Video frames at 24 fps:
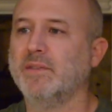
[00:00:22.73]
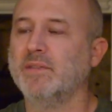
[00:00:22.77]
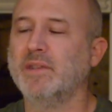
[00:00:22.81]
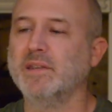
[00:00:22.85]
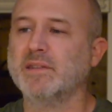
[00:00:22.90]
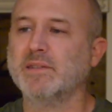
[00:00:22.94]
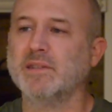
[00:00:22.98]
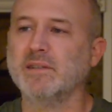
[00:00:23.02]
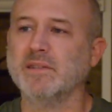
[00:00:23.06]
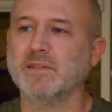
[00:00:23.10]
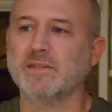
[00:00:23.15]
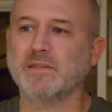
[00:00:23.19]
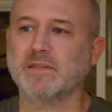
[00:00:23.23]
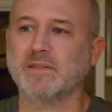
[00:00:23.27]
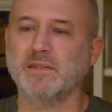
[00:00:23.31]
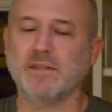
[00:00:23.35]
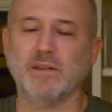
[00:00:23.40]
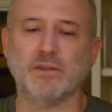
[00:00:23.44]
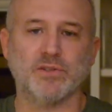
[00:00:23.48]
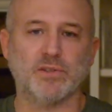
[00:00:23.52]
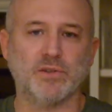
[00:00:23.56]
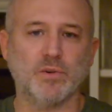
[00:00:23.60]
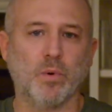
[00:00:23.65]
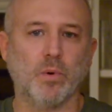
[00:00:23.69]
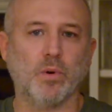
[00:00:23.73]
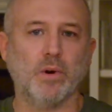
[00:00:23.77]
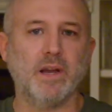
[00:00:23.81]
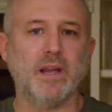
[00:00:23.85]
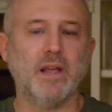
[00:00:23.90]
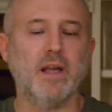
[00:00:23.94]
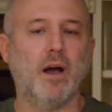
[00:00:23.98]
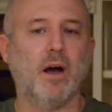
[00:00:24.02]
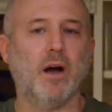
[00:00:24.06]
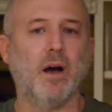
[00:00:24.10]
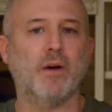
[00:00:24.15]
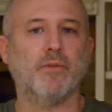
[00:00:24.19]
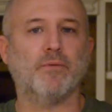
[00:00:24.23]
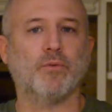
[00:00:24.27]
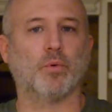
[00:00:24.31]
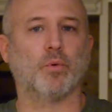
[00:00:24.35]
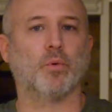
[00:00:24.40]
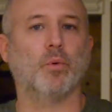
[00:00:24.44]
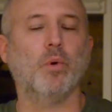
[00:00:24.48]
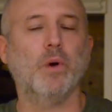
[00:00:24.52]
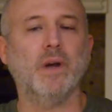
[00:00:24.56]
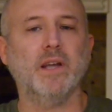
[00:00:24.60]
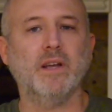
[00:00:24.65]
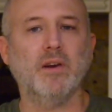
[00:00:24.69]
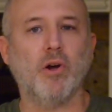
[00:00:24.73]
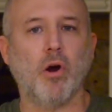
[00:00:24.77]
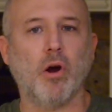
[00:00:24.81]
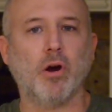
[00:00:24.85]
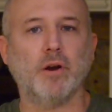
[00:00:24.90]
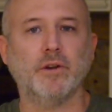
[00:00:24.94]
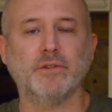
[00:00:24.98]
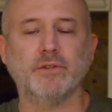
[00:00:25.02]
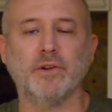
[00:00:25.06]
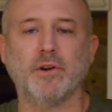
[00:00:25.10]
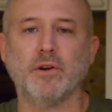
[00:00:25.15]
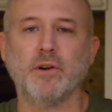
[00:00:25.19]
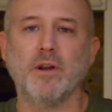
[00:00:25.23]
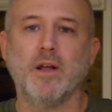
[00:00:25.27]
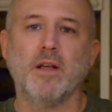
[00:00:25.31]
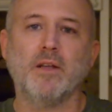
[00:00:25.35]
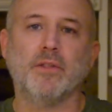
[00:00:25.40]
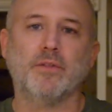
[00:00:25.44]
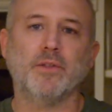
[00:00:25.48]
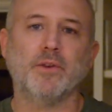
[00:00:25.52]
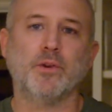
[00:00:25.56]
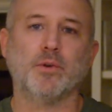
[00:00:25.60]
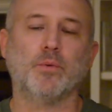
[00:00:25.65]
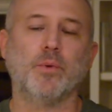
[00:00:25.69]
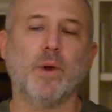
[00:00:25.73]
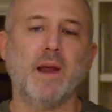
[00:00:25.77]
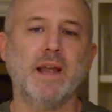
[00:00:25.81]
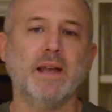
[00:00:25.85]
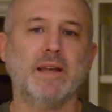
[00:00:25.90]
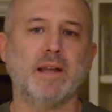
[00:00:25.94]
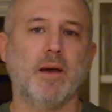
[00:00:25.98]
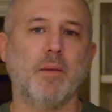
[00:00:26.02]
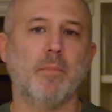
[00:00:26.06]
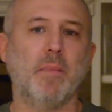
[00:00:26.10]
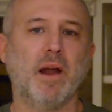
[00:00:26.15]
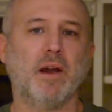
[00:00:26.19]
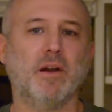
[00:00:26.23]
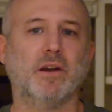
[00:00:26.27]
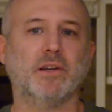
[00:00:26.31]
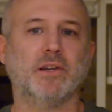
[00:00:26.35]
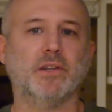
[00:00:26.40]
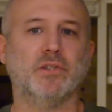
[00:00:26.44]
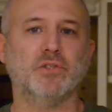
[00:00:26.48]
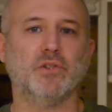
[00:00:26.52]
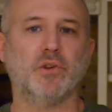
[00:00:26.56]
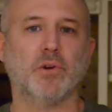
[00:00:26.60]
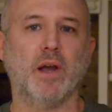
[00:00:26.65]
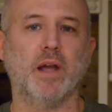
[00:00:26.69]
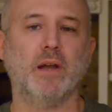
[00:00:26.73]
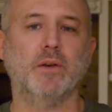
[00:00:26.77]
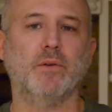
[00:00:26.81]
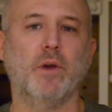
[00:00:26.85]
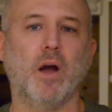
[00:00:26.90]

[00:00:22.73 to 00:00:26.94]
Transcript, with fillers: This is the story of Roy Gardner, the great American train